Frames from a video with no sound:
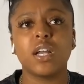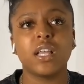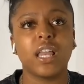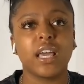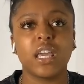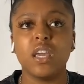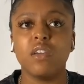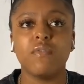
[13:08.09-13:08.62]
Like
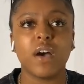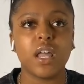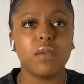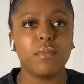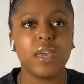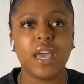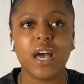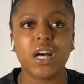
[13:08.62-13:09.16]
he invited
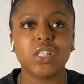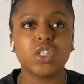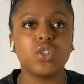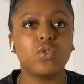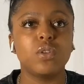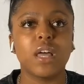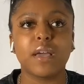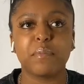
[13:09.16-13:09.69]
me out to do
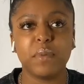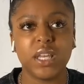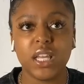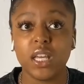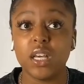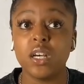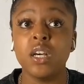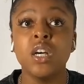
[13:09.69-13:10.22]
like
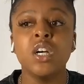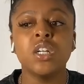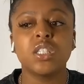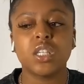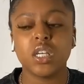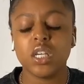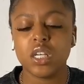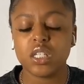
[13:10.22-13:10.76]
media to
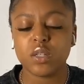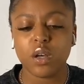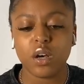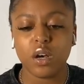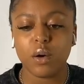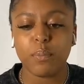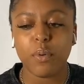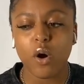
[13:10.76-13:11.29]
his
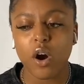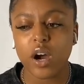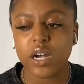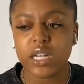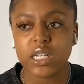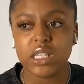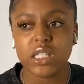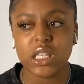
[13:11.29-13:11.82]

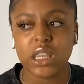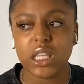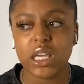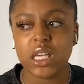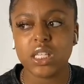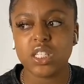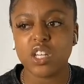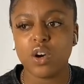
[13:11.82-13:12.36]
parties and
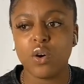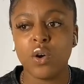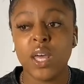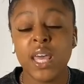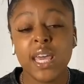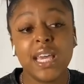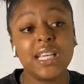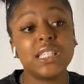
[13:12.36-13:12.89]
things. So
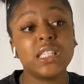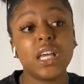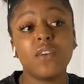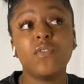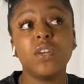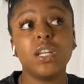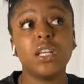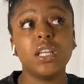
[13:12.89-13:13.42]
he's
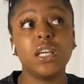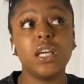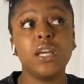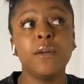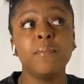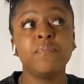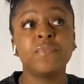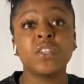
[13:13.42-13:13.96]

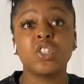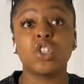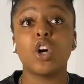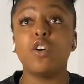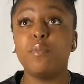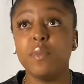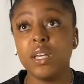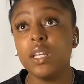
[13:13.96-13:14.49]
definitely showed
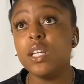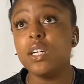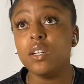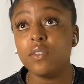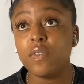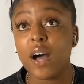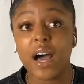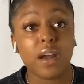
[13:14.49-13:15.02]
me love
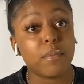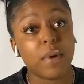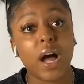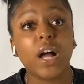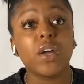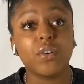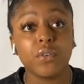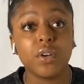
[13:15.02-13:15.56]
out of my
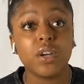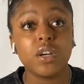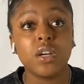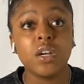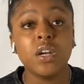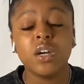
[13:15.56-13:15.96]
career.